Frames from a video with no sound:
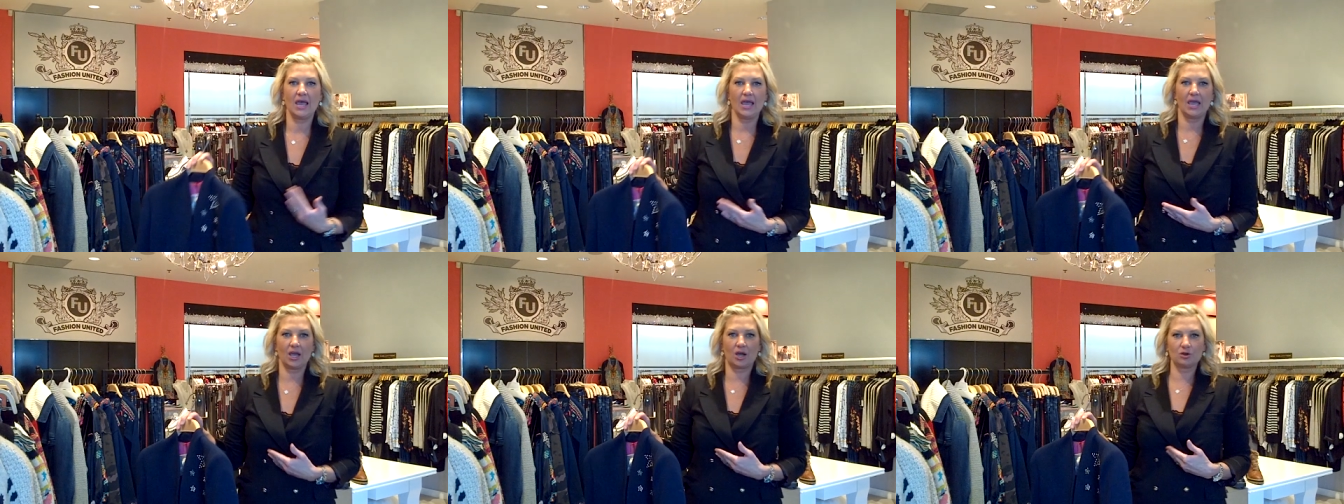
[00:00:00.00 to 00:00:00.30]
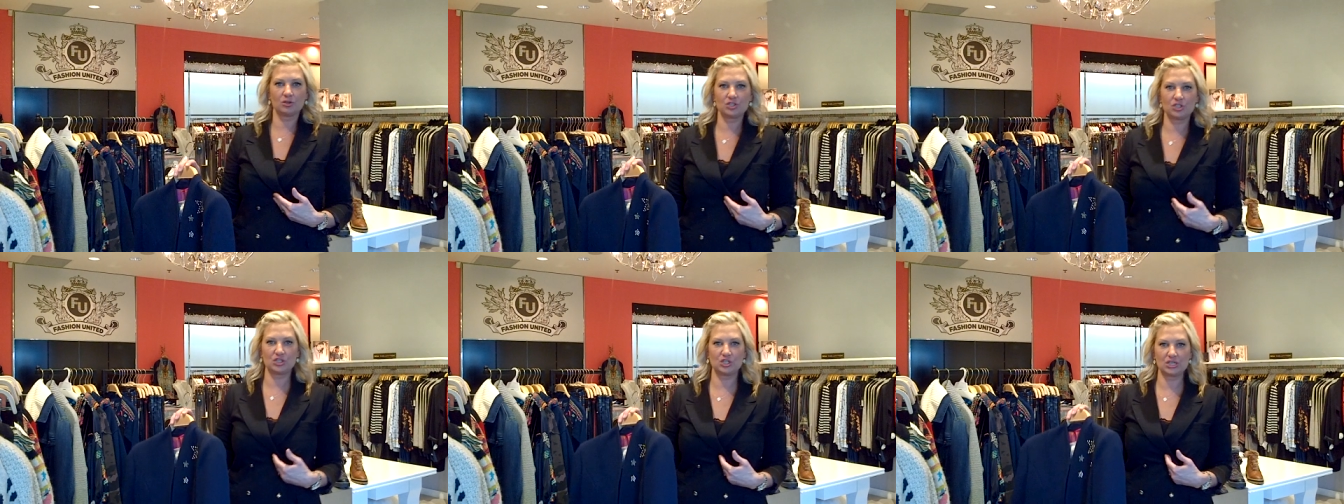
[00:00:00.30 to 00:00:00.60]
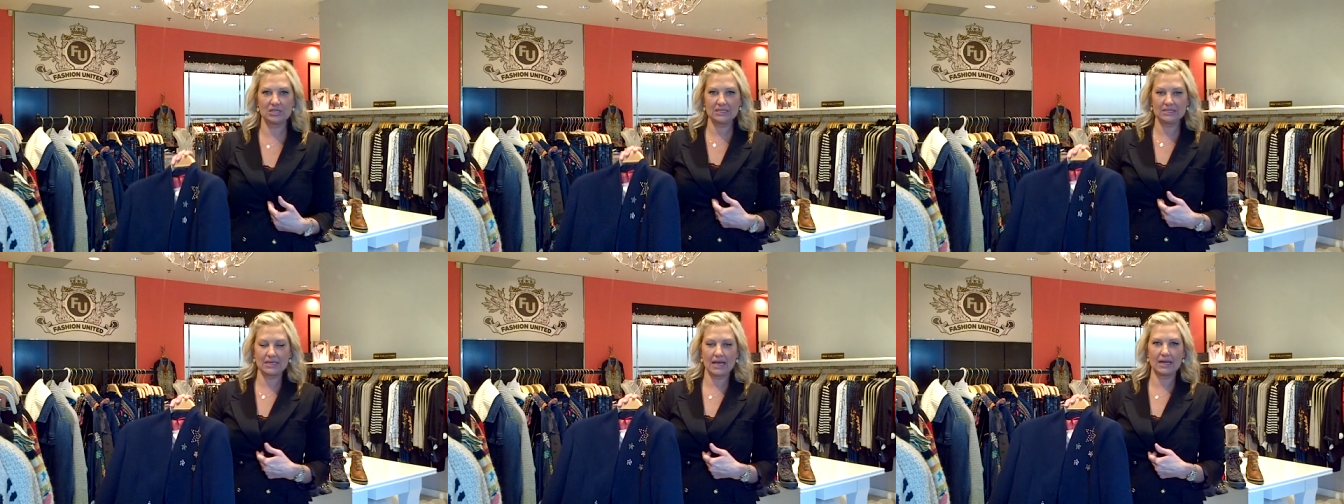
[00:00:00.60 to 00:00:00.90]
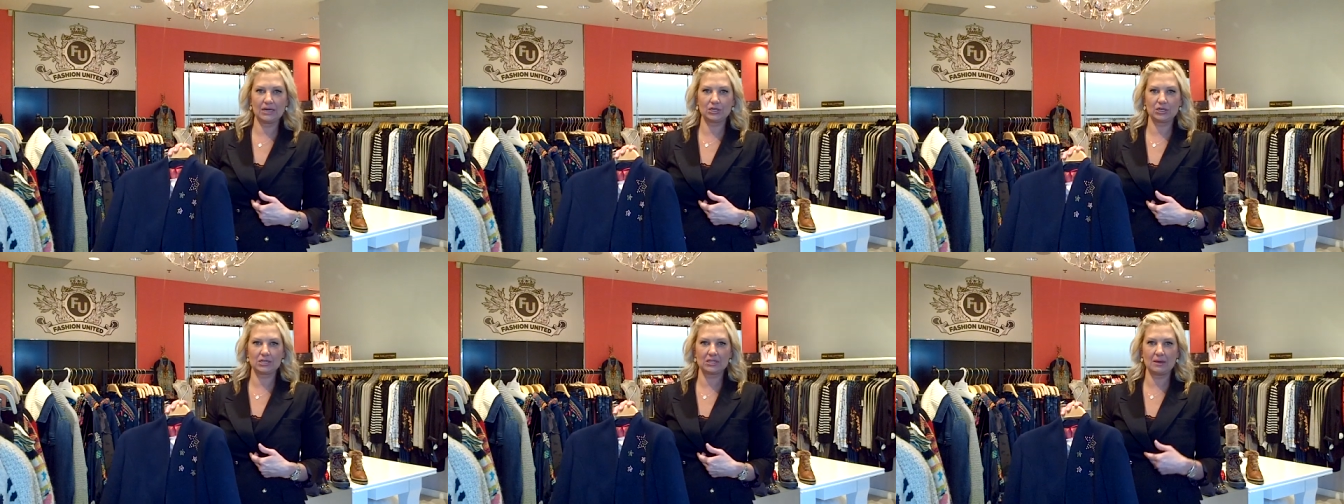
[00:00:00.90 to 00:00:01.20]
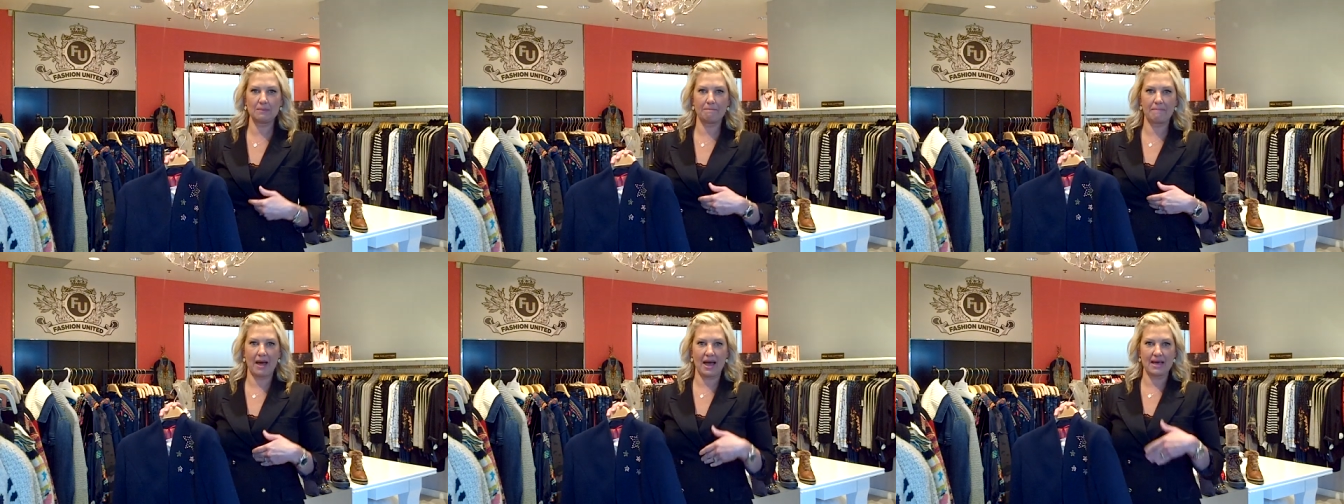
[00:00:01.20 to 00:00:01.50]
It goes just under
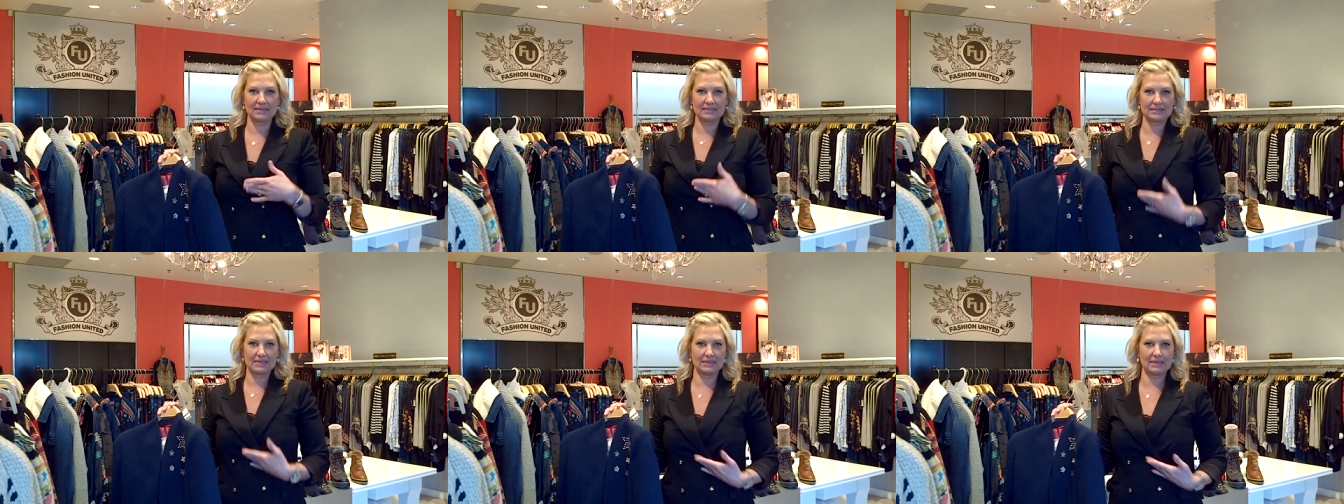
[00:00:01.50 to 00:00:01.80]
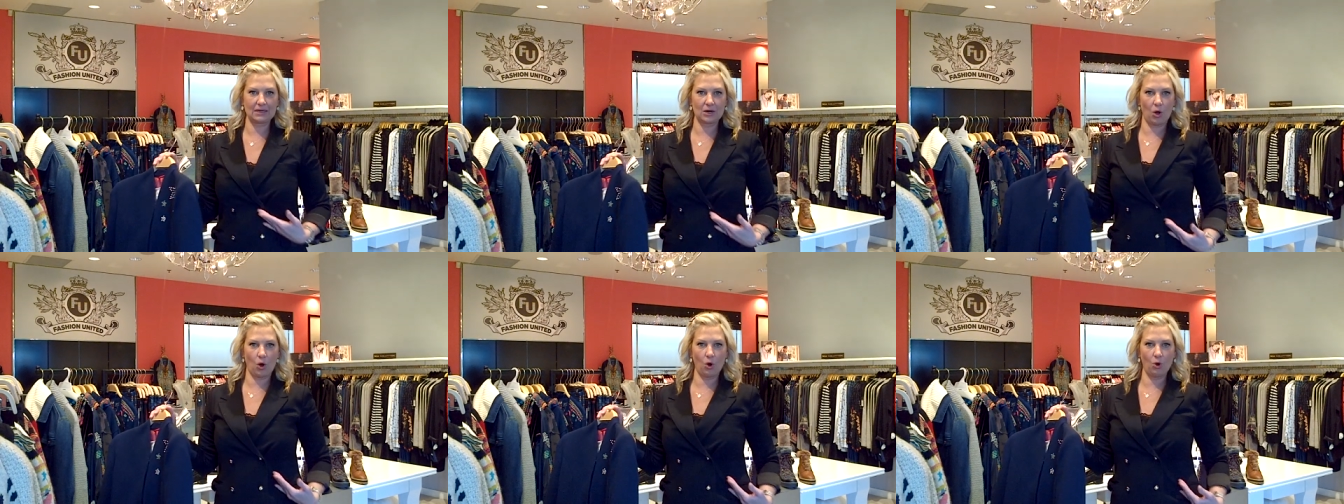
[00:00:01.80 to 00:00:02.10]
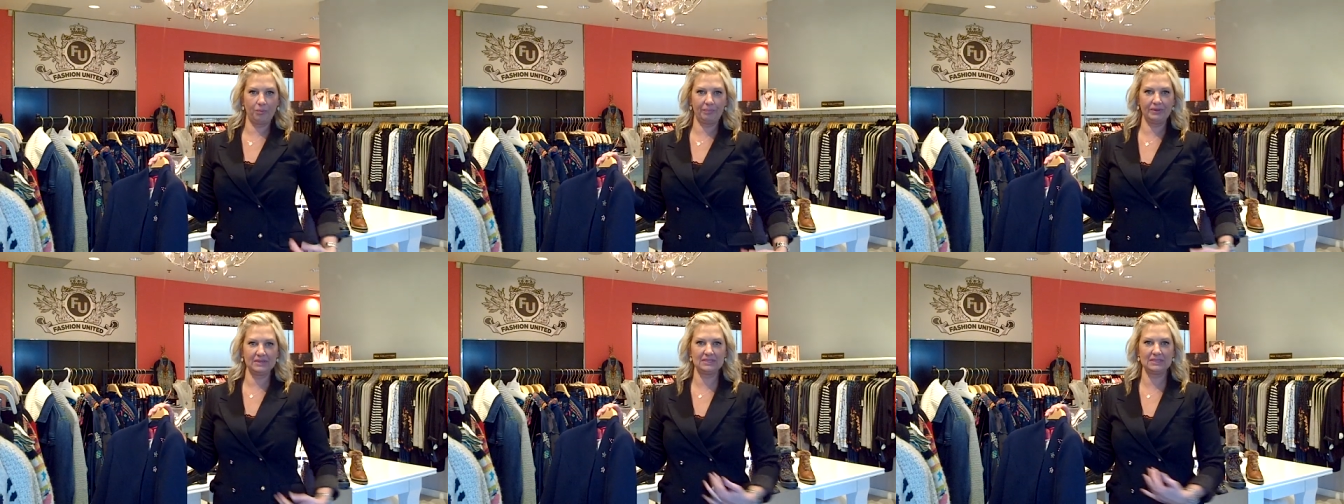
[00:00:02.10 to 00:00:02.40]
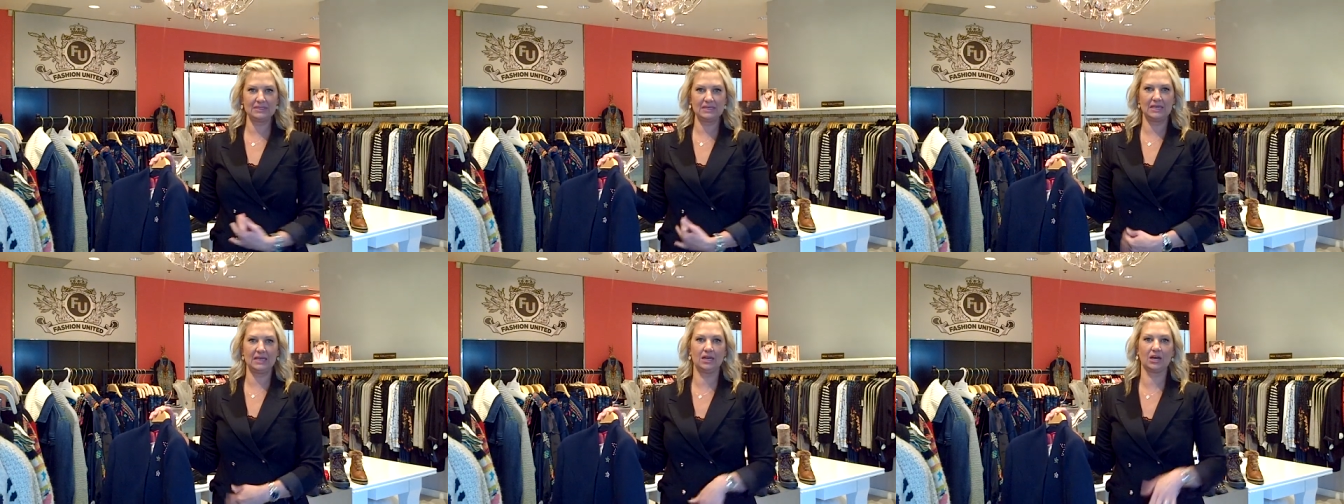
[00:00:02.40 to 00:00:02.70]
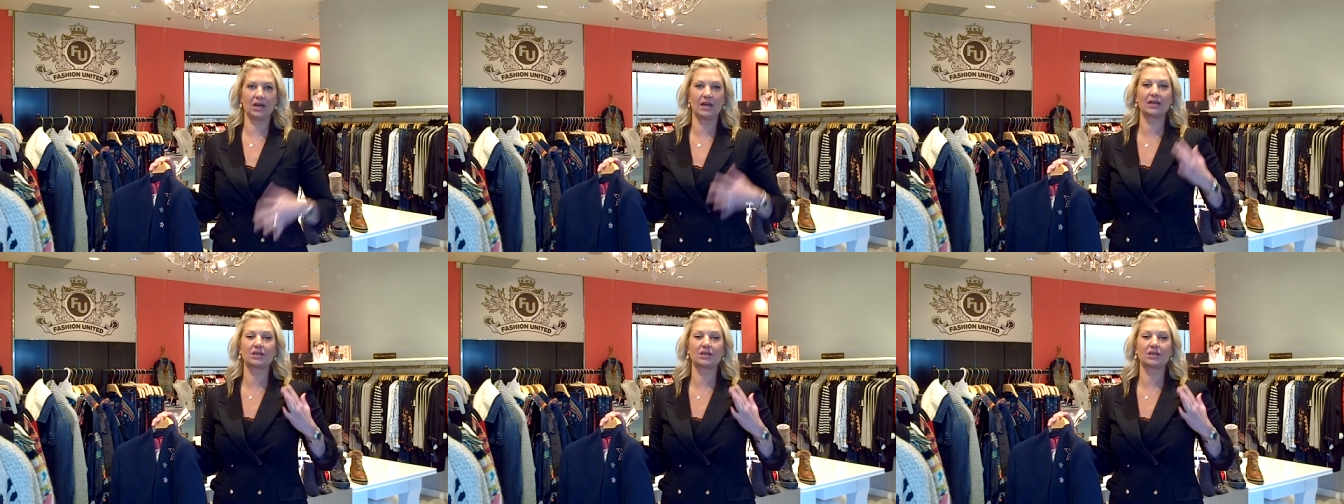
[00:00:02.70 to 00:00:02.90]
the bust, and it opens here,